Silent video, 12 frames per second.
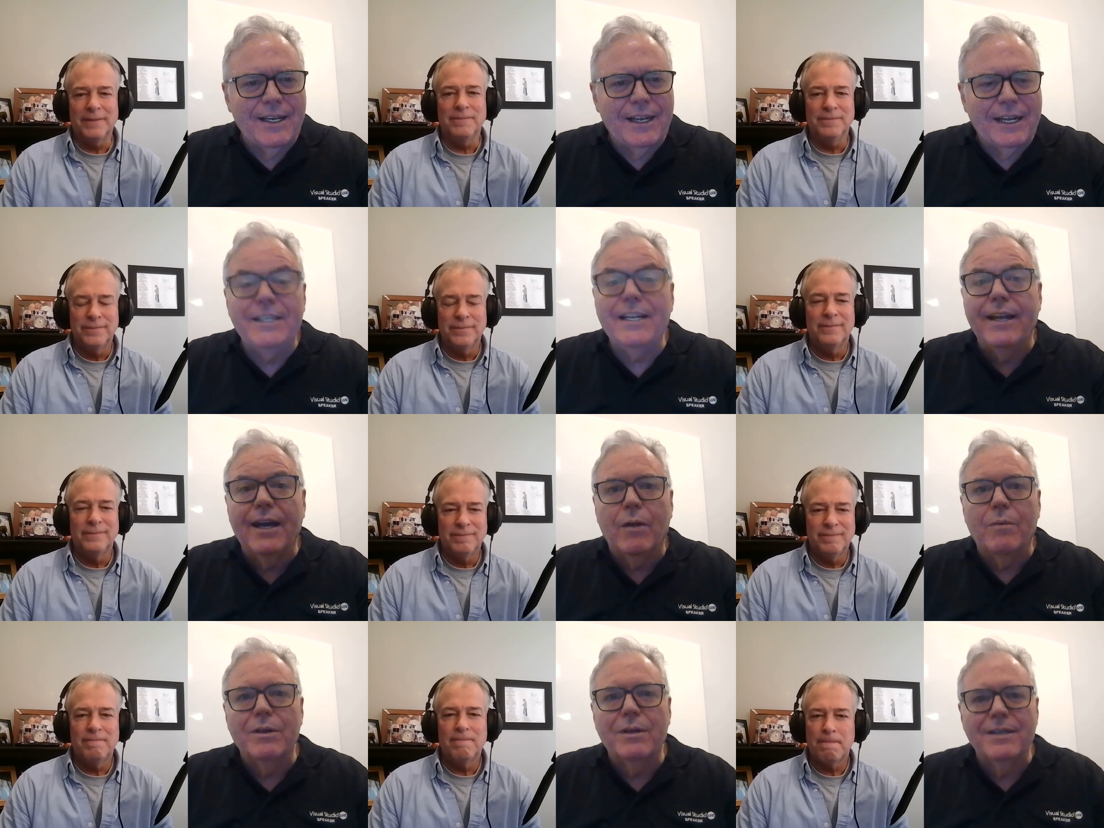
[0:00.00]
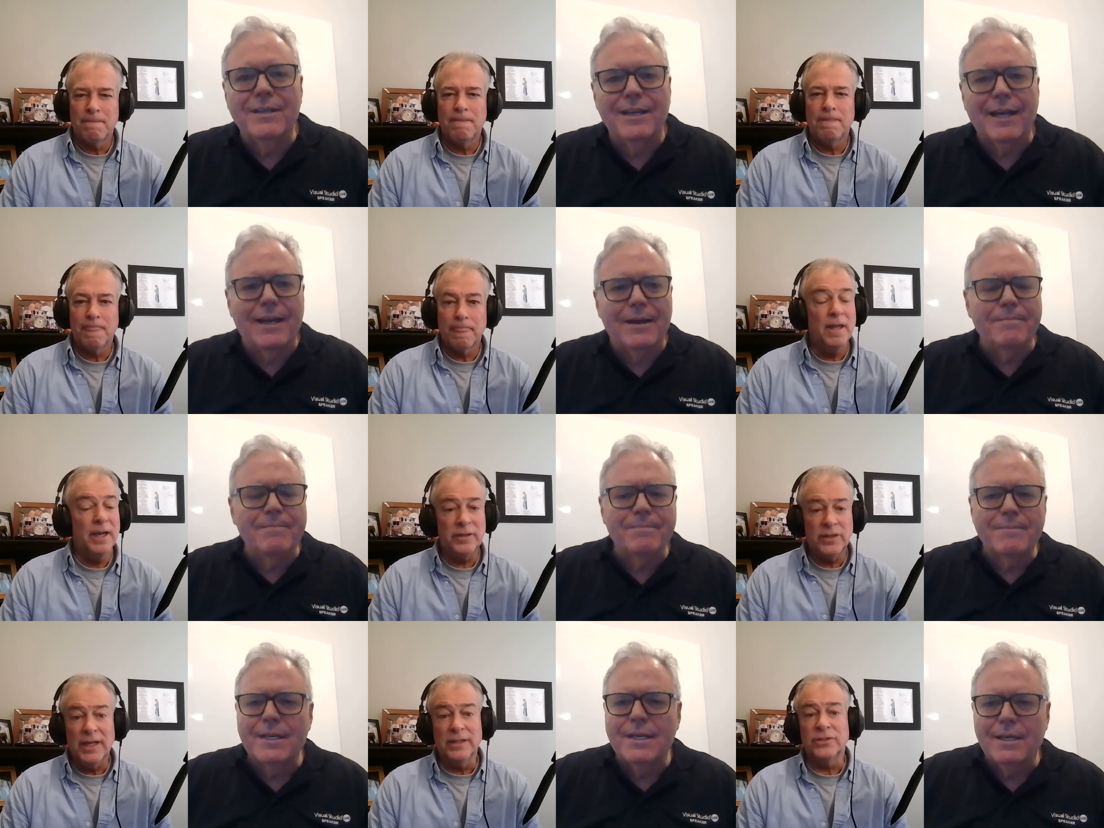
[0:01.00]
Speaker 1: it, it did help. Um,
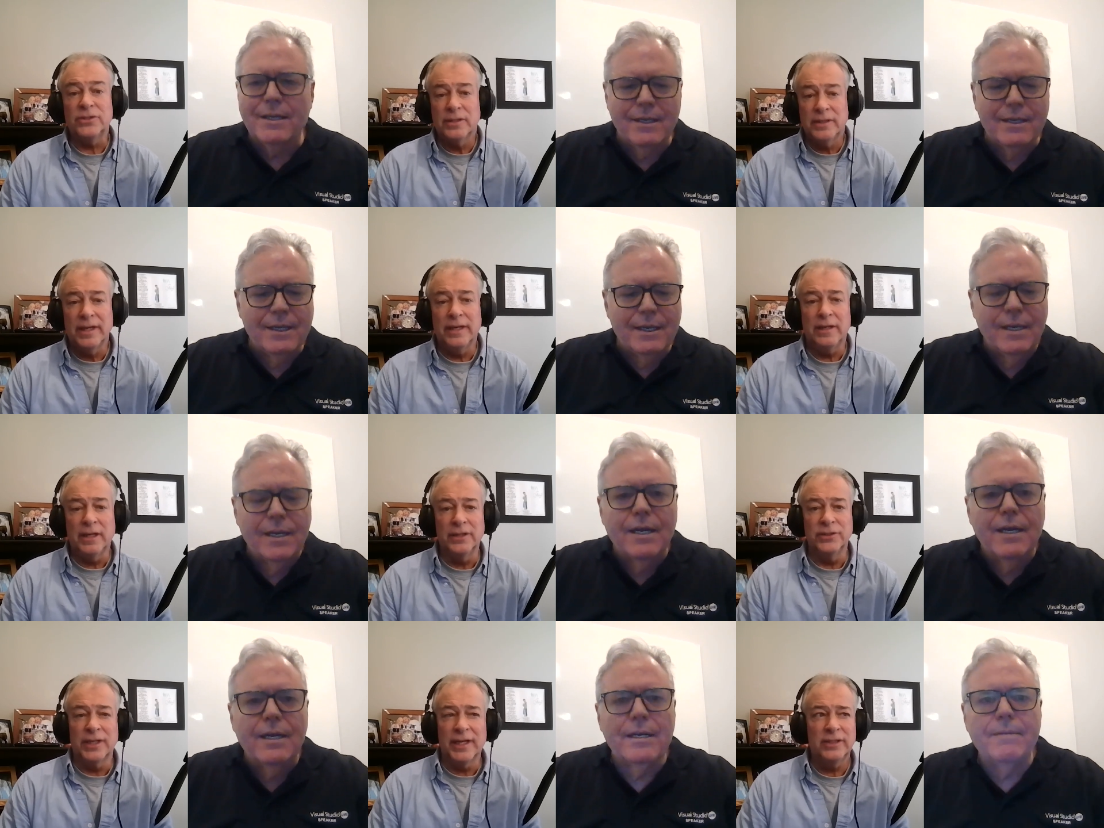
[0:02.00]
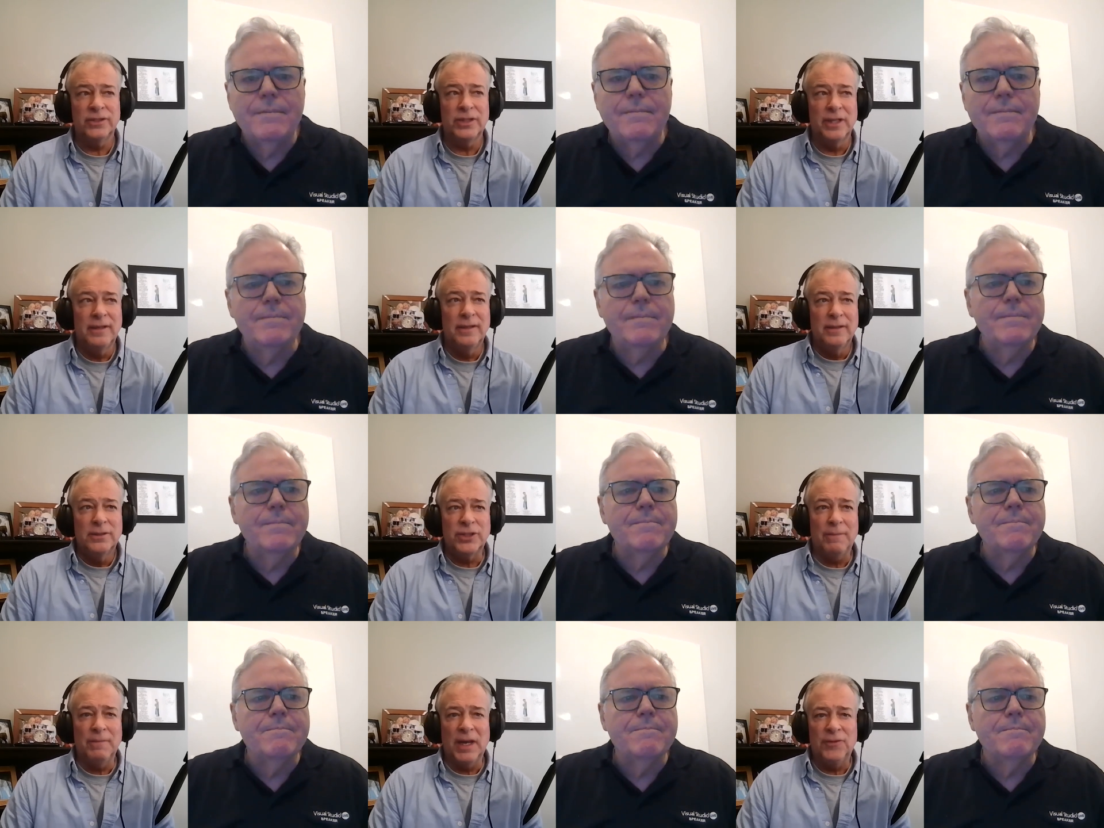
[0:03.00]
it does. It does. And that's
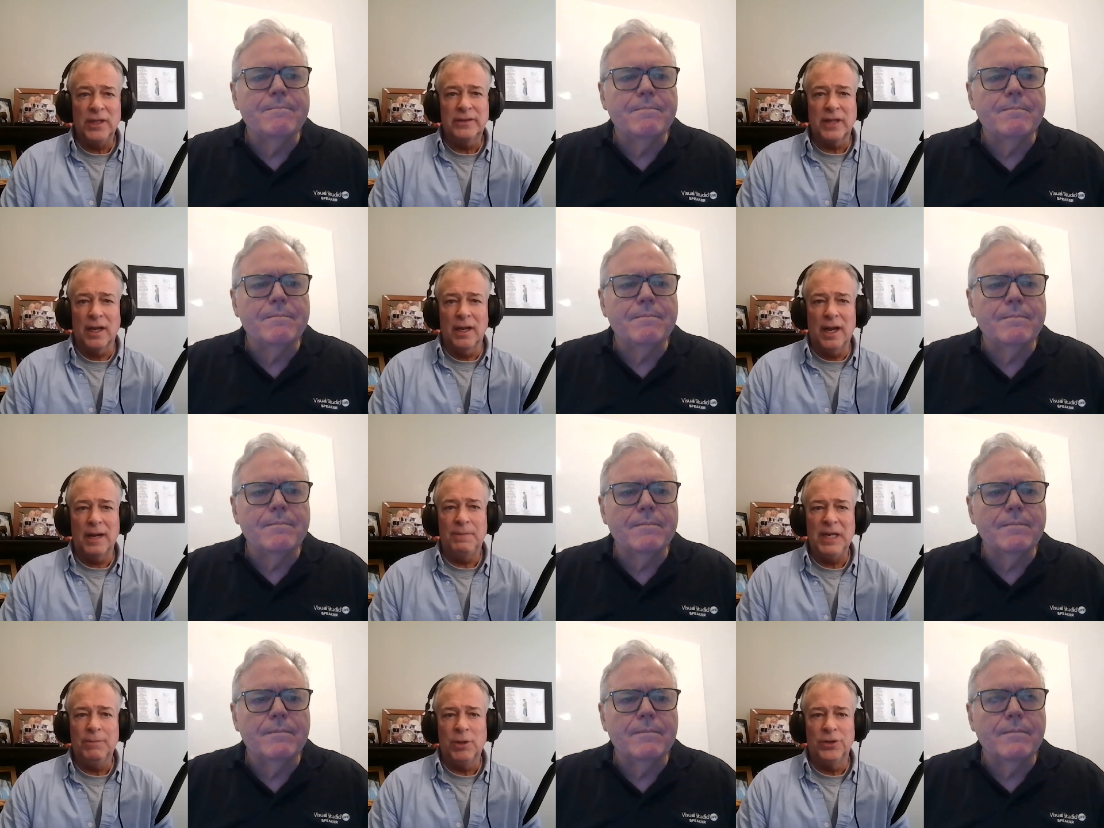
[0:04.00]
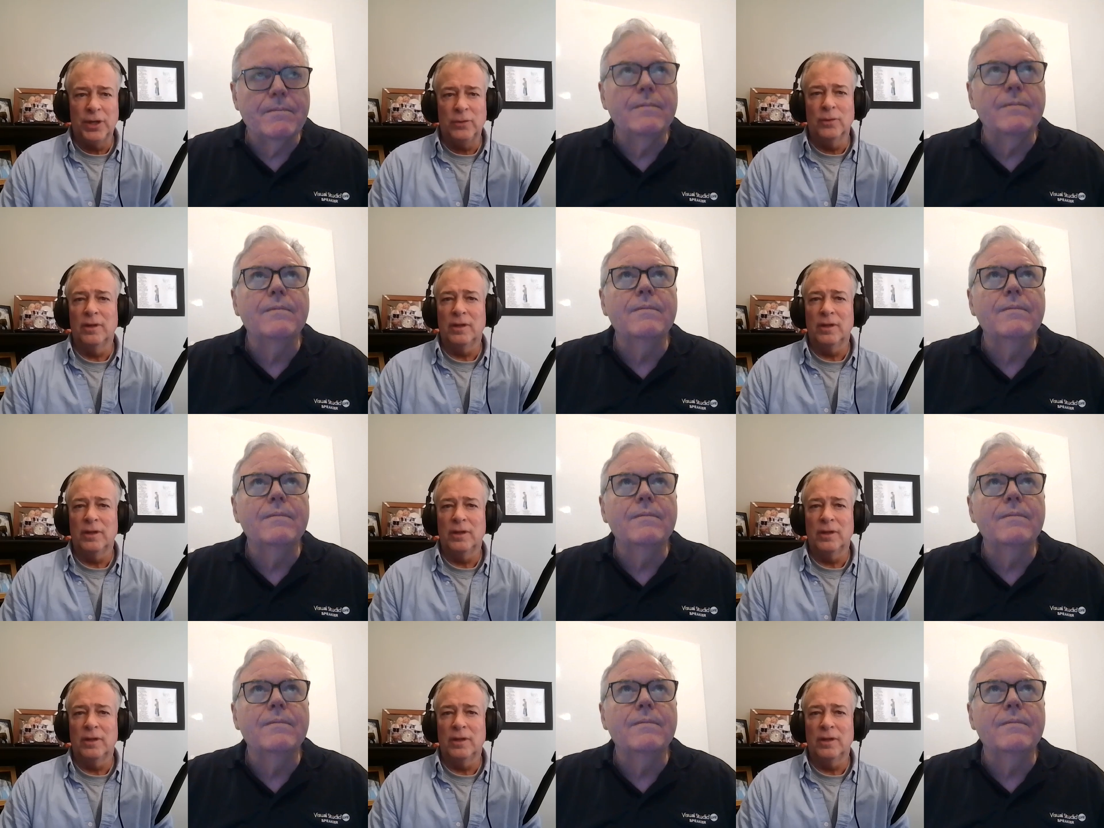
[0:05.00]
something I think that a lot of people don't